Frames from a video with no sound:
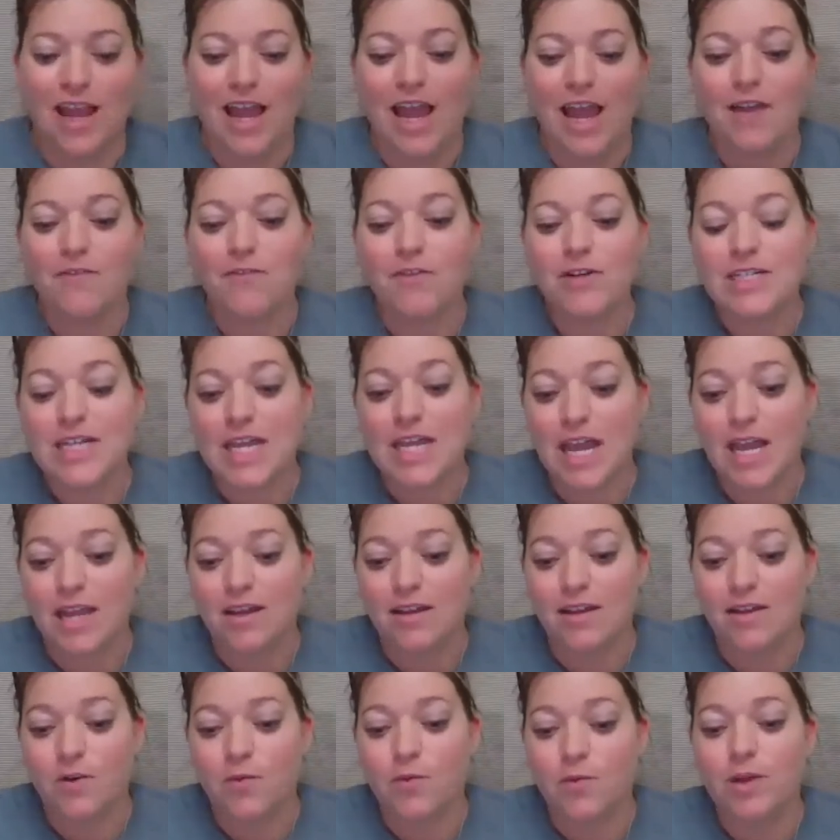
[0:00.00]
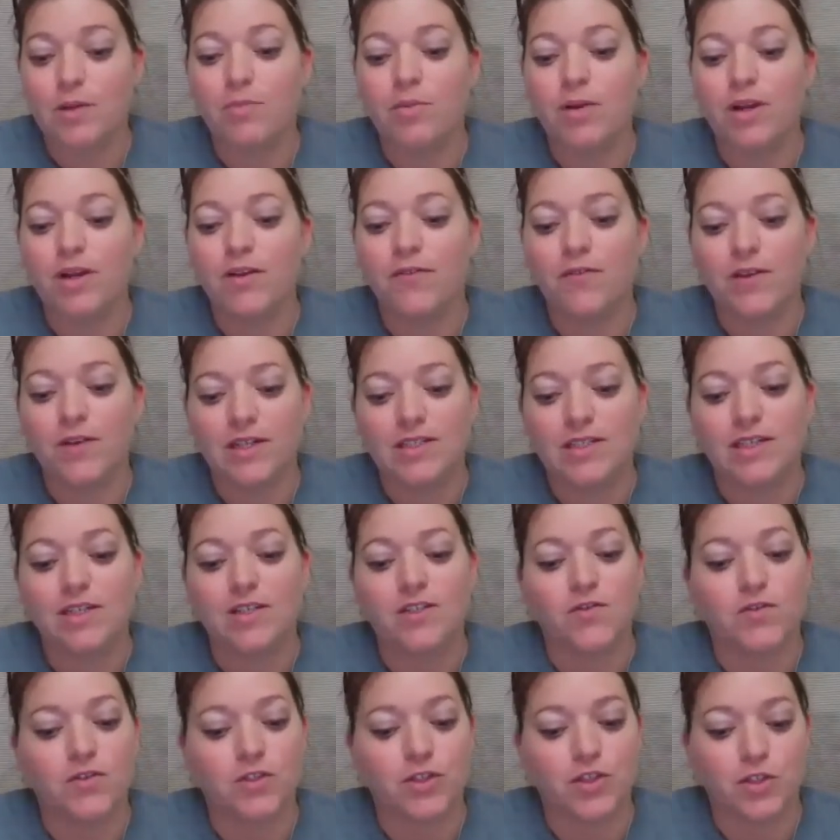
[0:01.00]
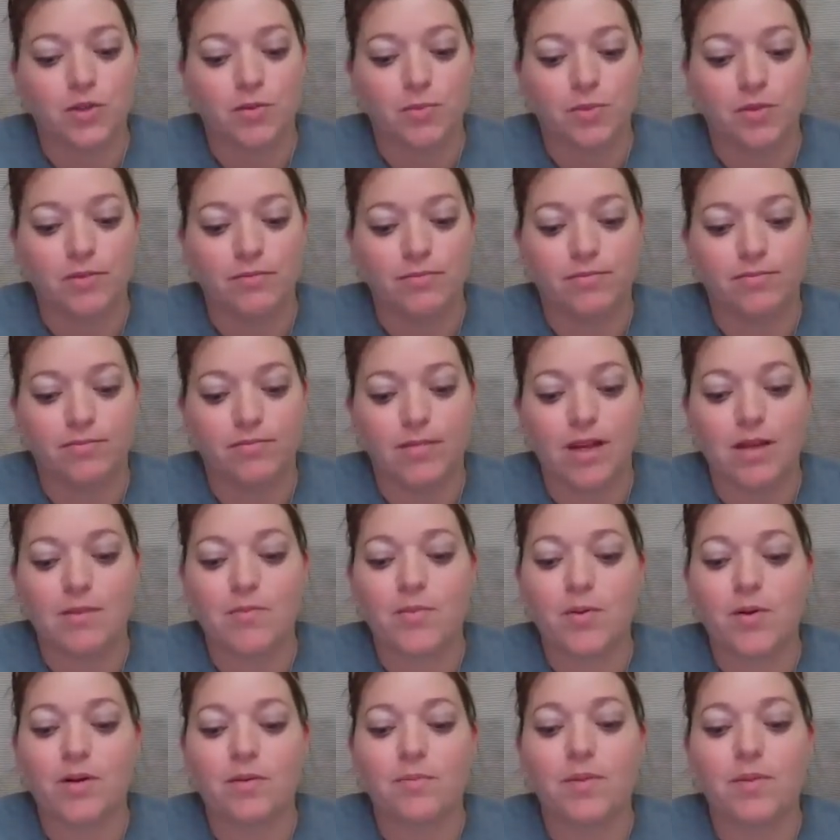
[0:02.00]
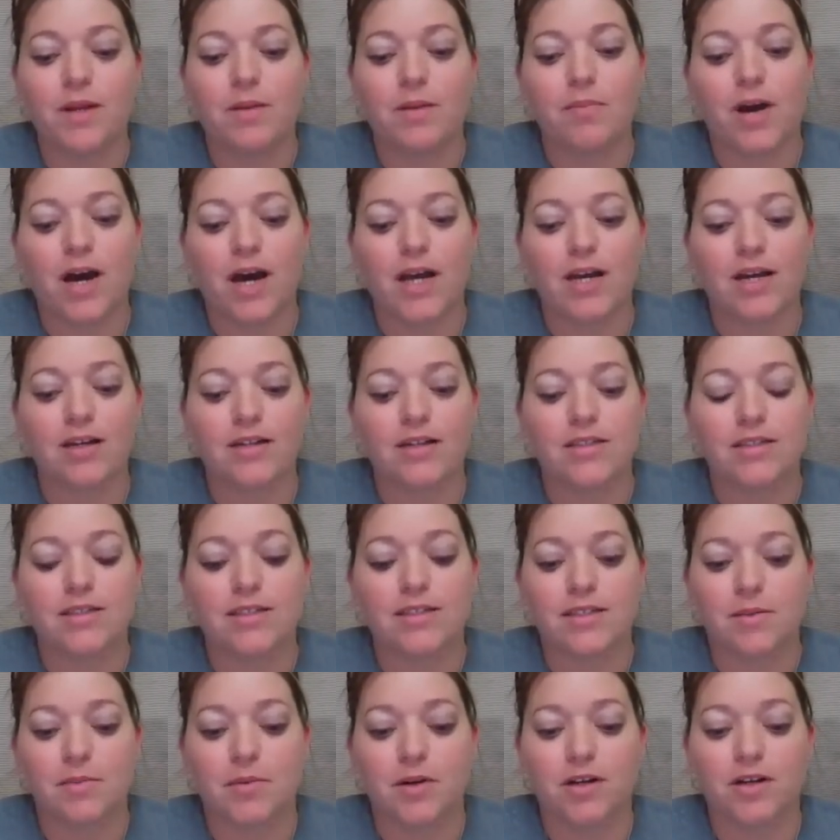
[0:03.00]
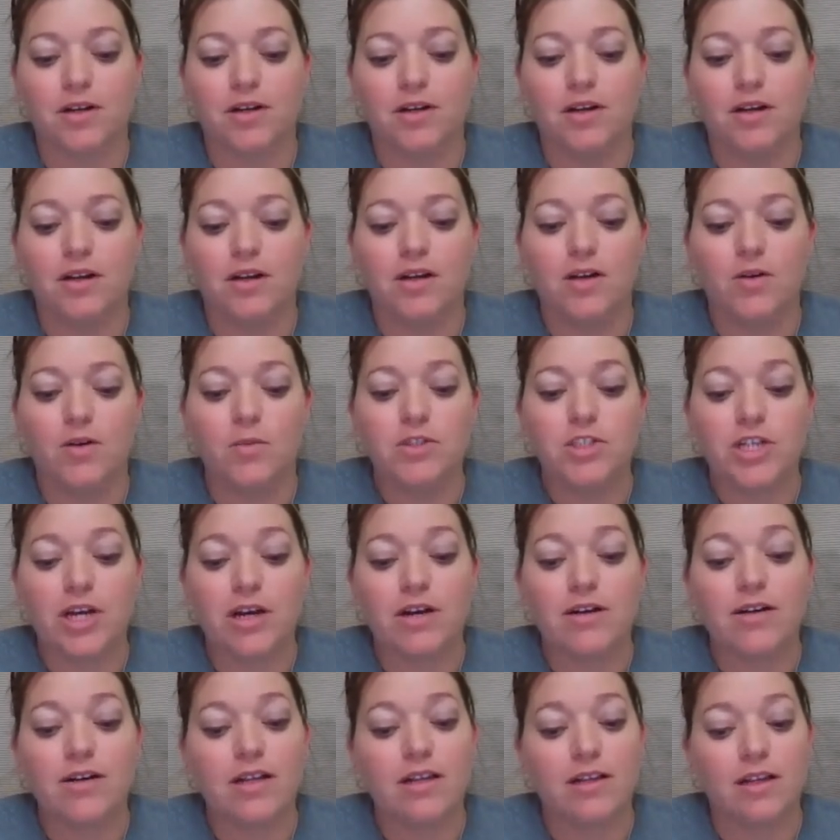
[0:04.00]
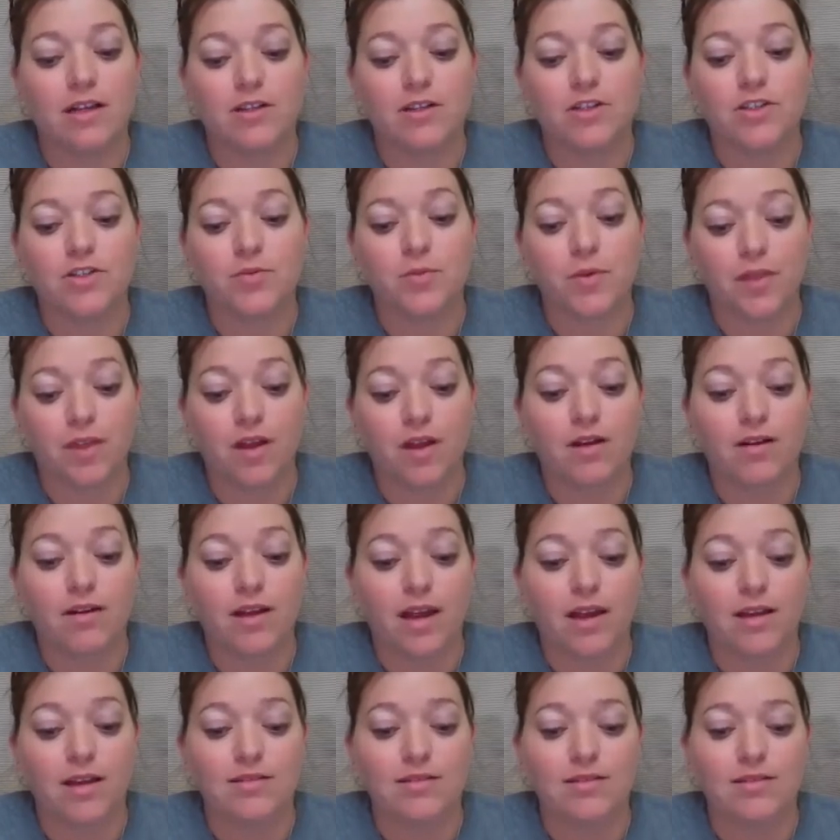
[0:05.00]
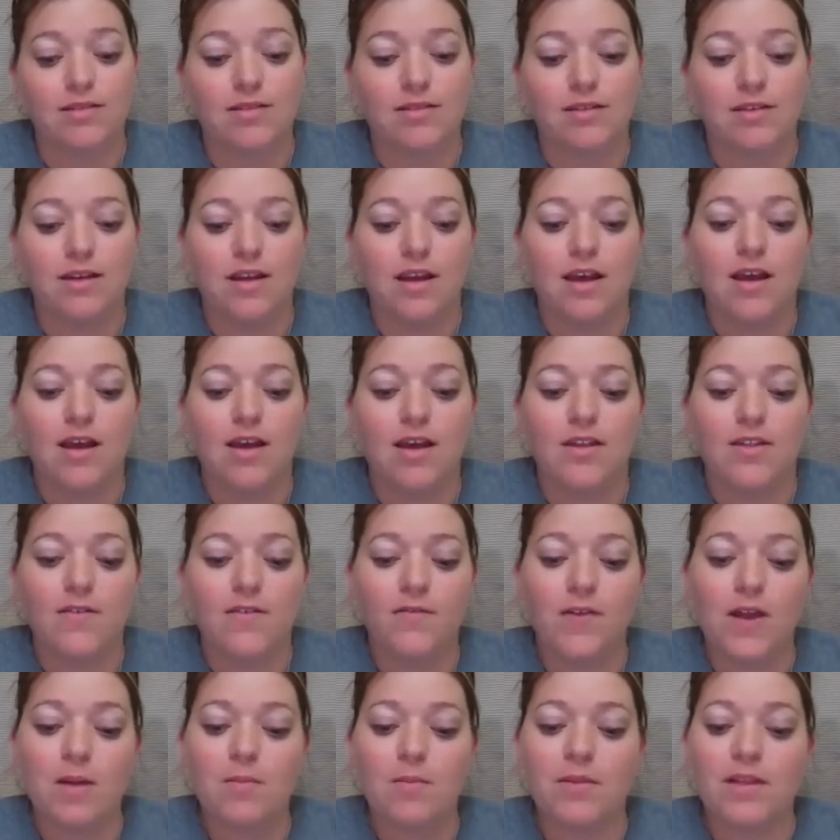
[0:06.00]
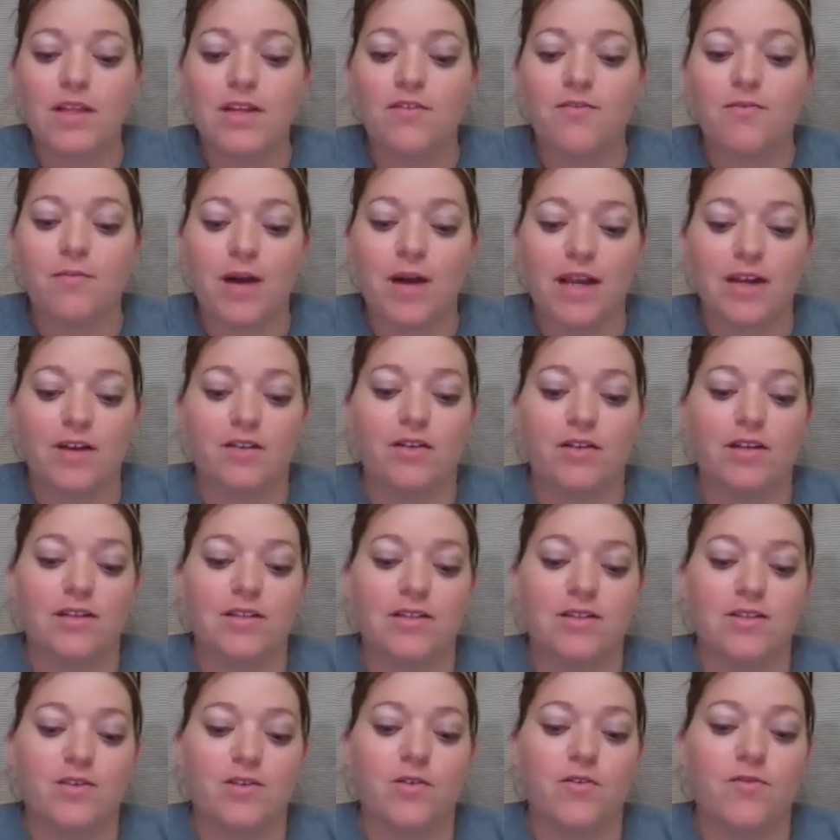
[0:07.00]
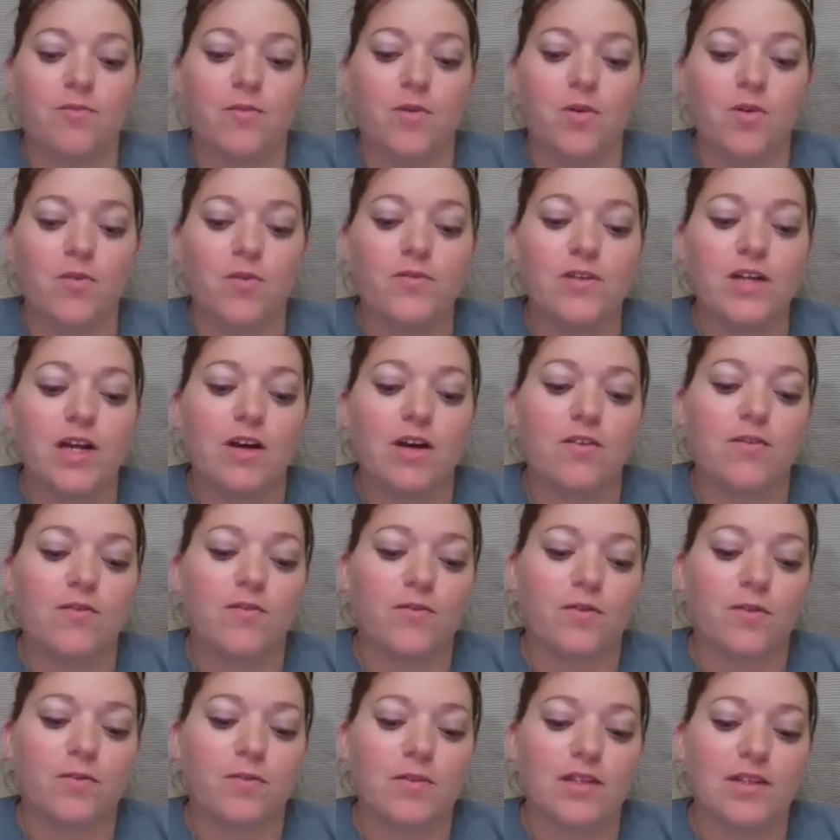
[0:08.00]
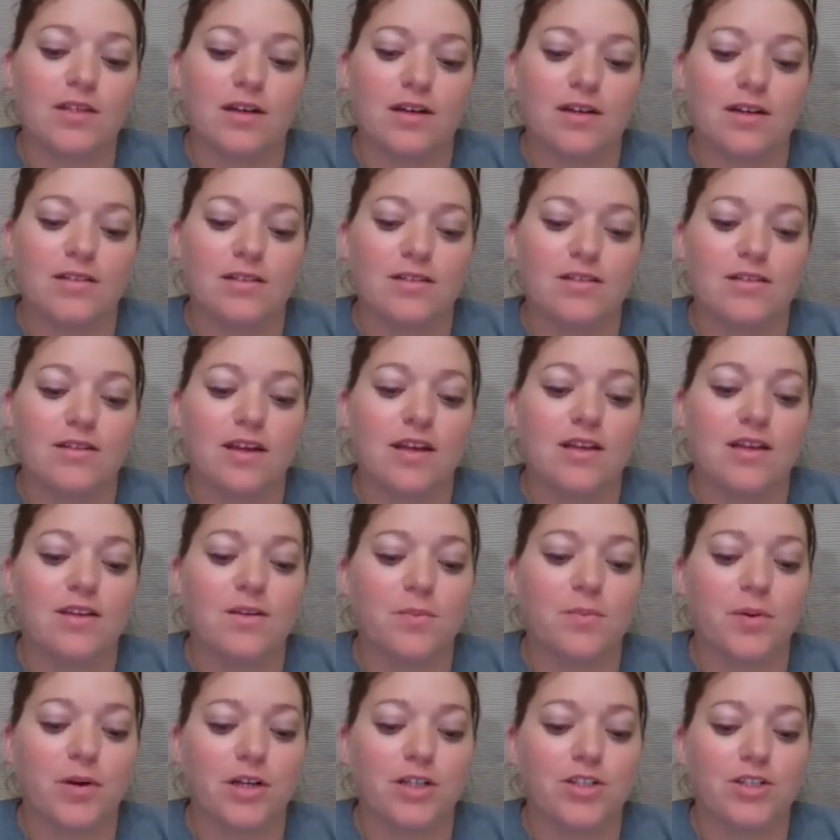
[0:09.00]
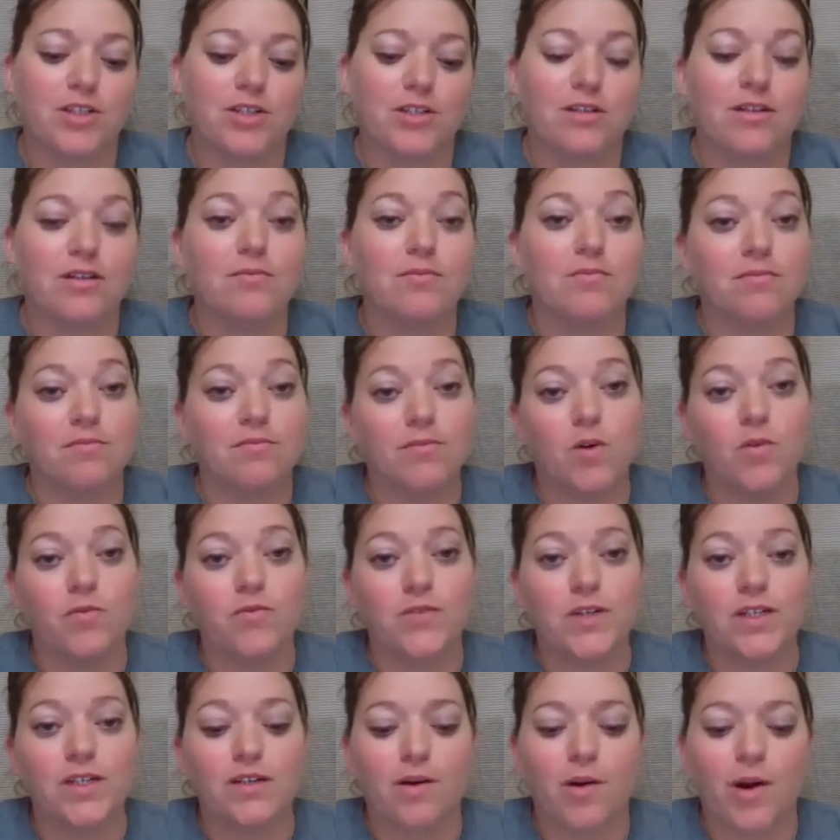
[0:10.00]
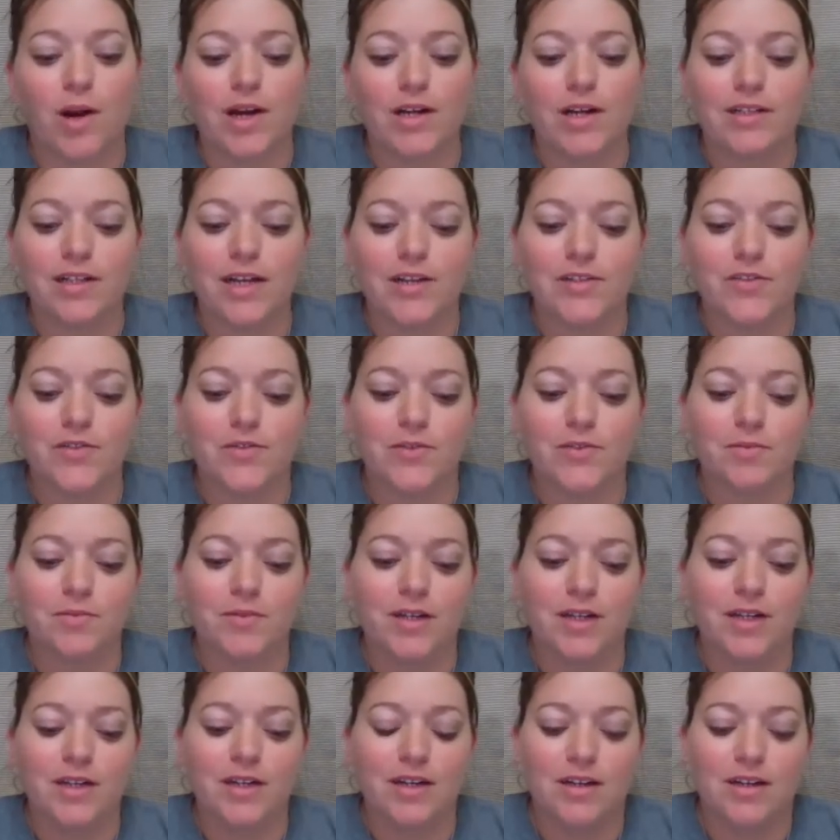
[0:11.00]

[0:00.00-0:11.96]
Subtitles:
Every day, we bring fixings for soup and put a big pot on to simmer. We share it at lunch with our guests, the family of migrants who have moved out from the dust and depression and moved into our classroom.